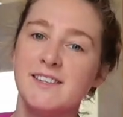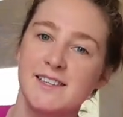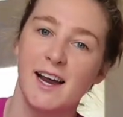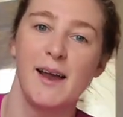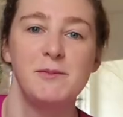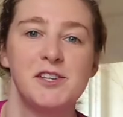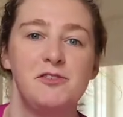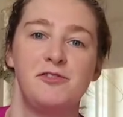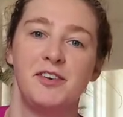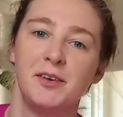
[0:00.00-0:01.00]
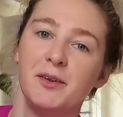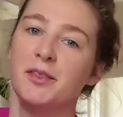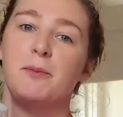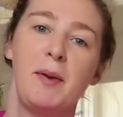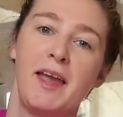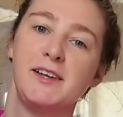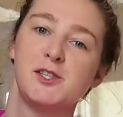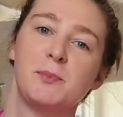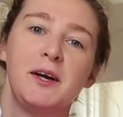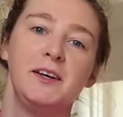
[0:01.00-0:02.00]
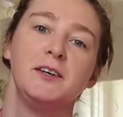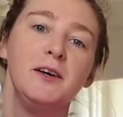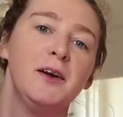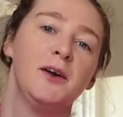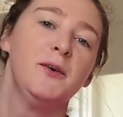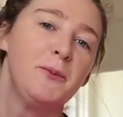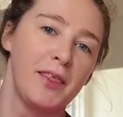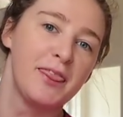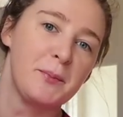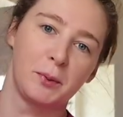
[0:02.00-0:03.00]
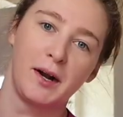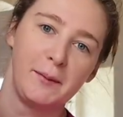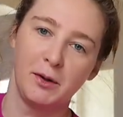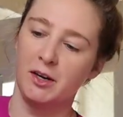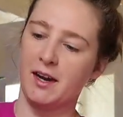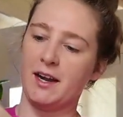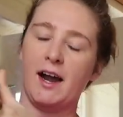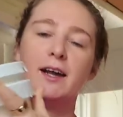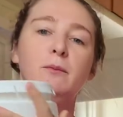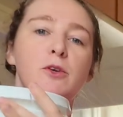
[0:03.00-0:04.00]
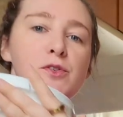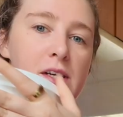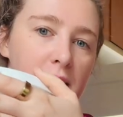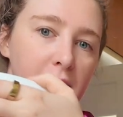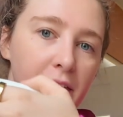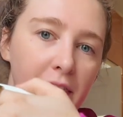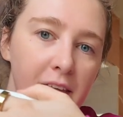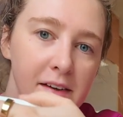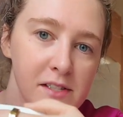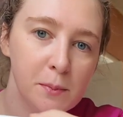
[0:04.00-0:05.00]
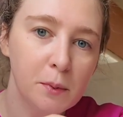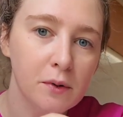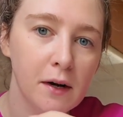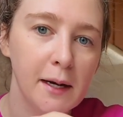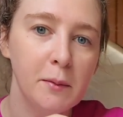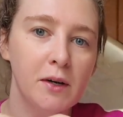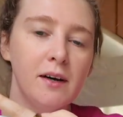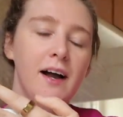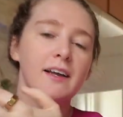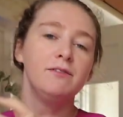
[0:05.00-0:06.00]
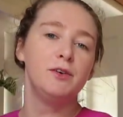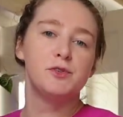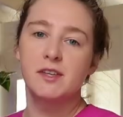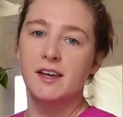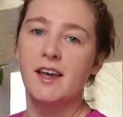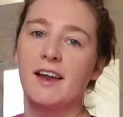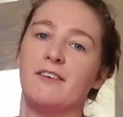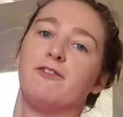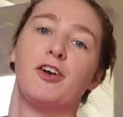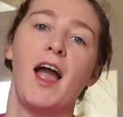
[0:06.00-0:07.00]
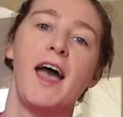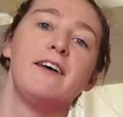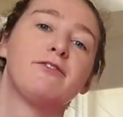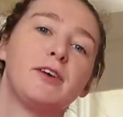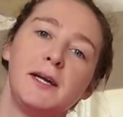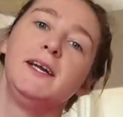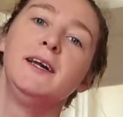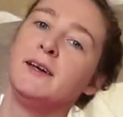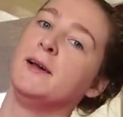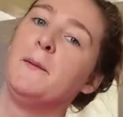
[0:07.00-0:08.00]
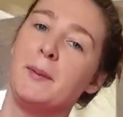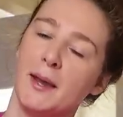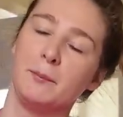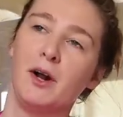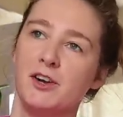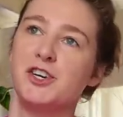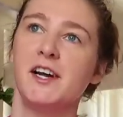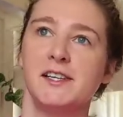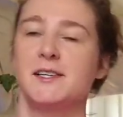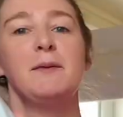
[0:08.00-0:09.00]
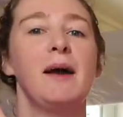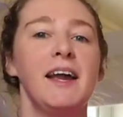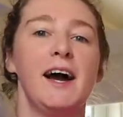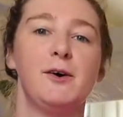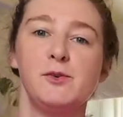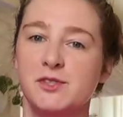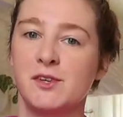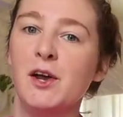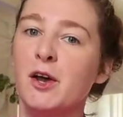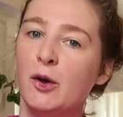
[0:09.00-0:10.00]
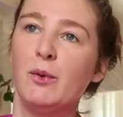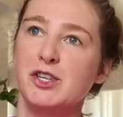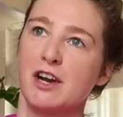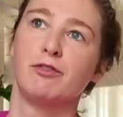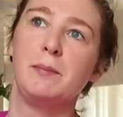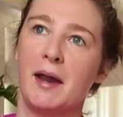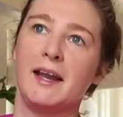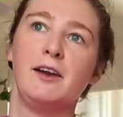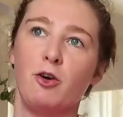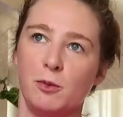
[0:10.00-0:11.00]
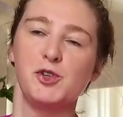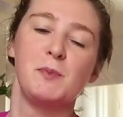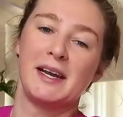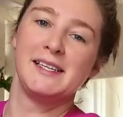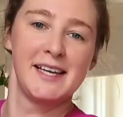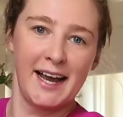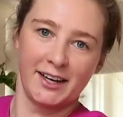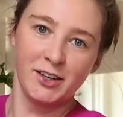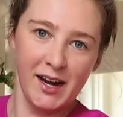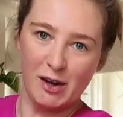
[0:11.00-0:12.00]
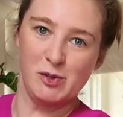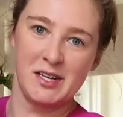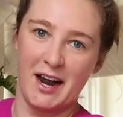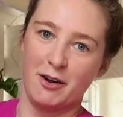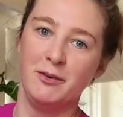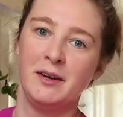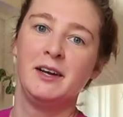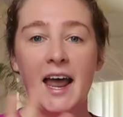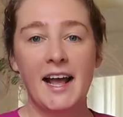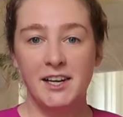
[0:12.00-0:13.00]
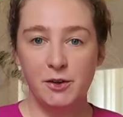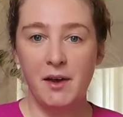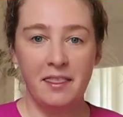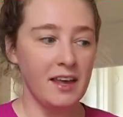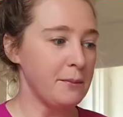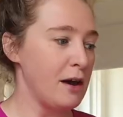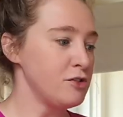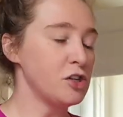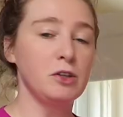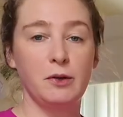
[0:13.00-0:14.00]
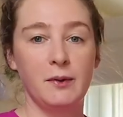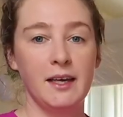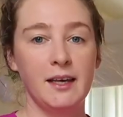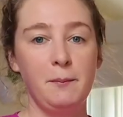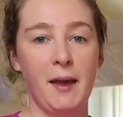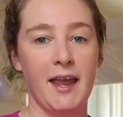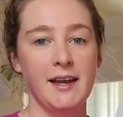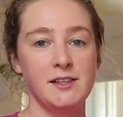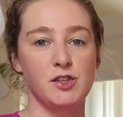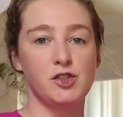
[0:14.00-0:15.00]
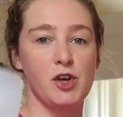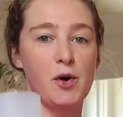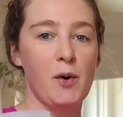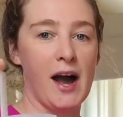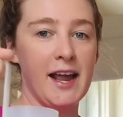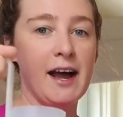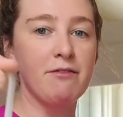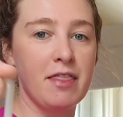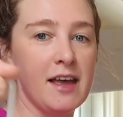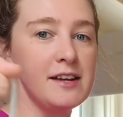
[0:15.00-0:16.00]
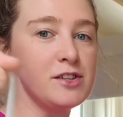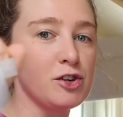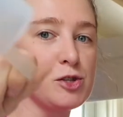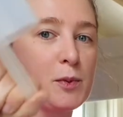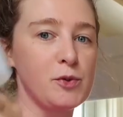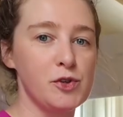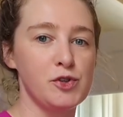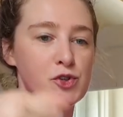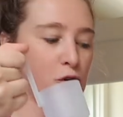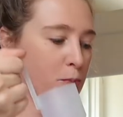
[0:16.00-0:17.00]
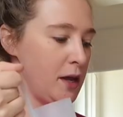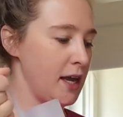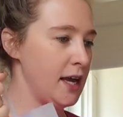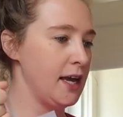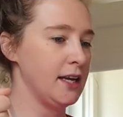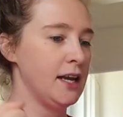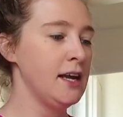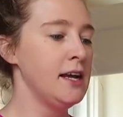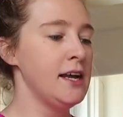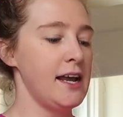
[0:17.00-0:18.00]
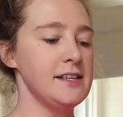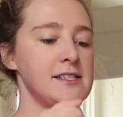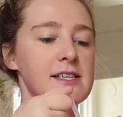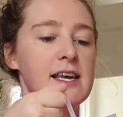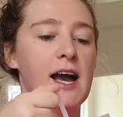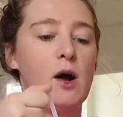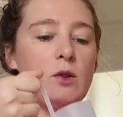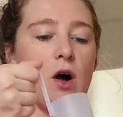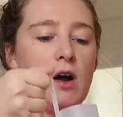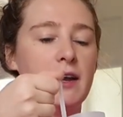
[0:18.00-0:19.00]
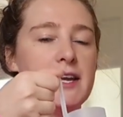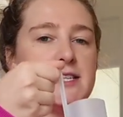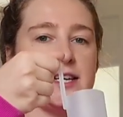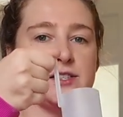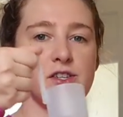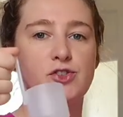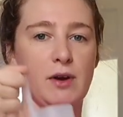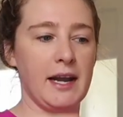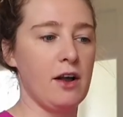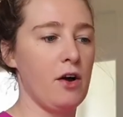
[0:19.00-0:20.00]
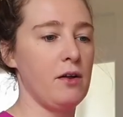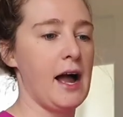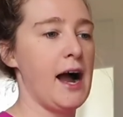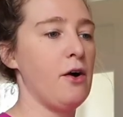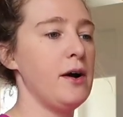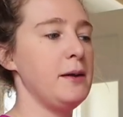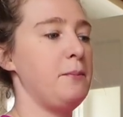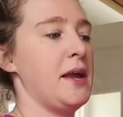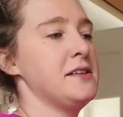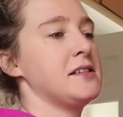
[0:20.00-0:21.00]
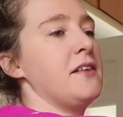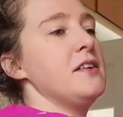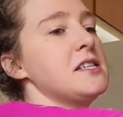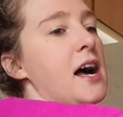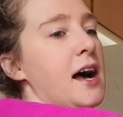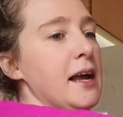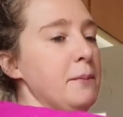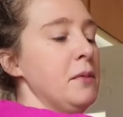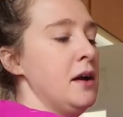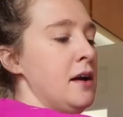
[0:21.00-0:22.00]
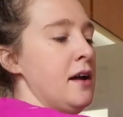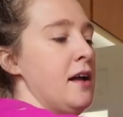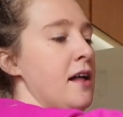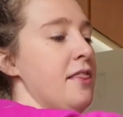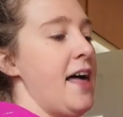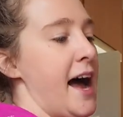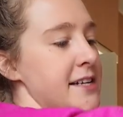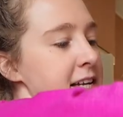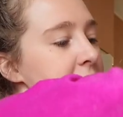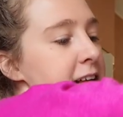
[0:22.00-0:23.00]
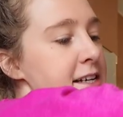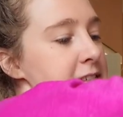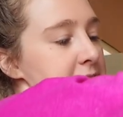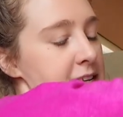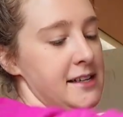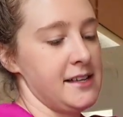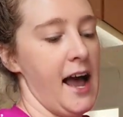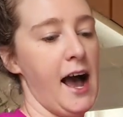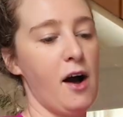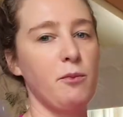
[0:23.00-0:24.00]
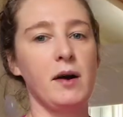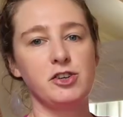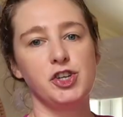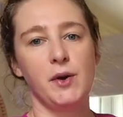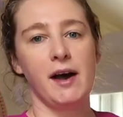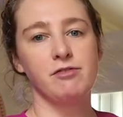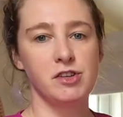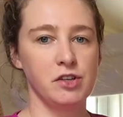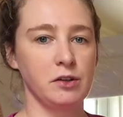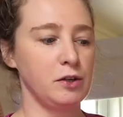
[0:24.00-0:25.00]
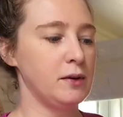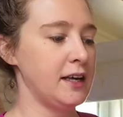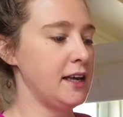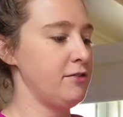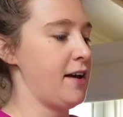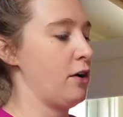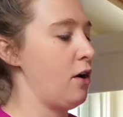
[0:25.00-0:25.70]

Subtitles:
is time to fill the paint sprayer with the primer, and I'm using this primer. I have used it for every paint project in my house, which I've repainted almost my entire house now. And I know nothing about diluting paint, so I have this. You're supposed to scoop it in and see how long it takes to drain it all out, and based on the time that takes is how much you have to dilute it, if at